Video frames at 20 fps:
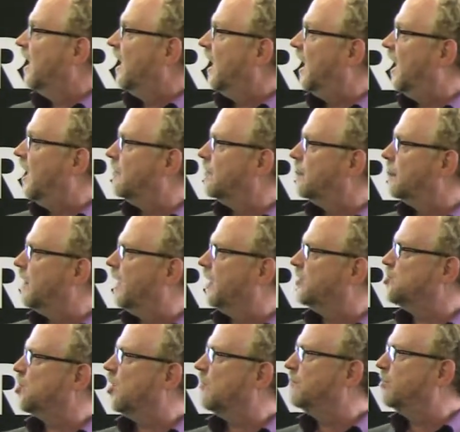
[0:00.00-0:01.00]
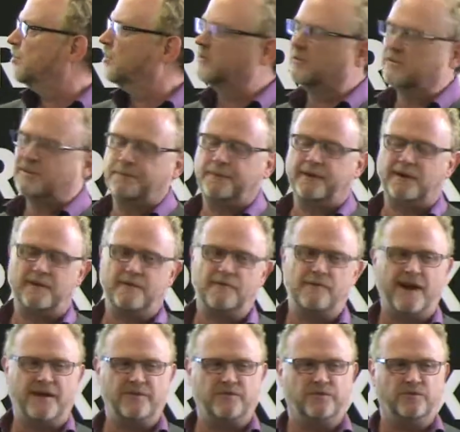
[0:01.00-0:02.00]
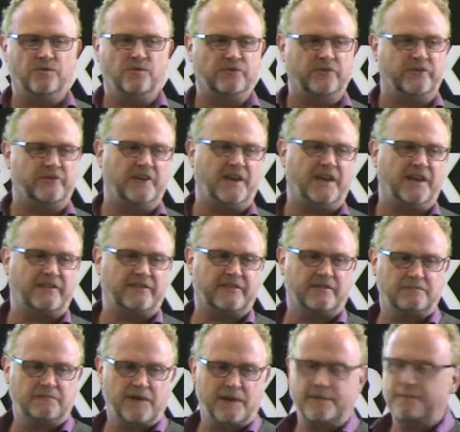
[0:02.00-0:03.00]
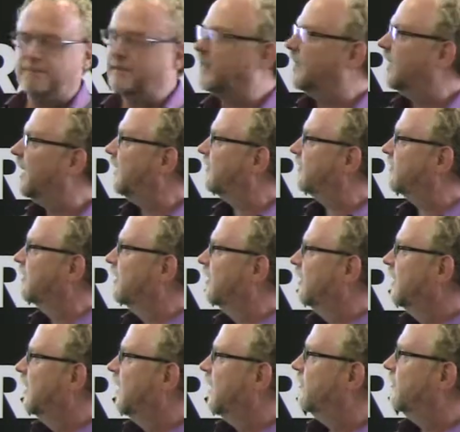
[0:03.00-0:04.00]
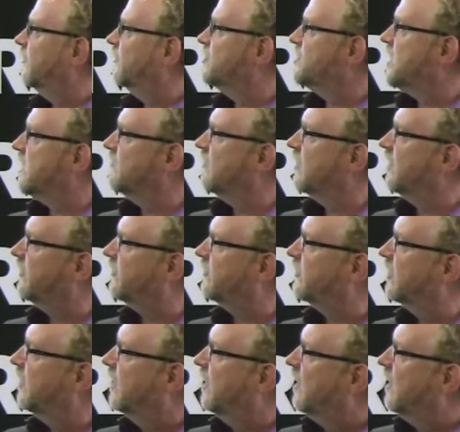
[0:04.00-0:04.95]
A job board will typically be around 4 to 6, maybe a bit less if it's a generalist.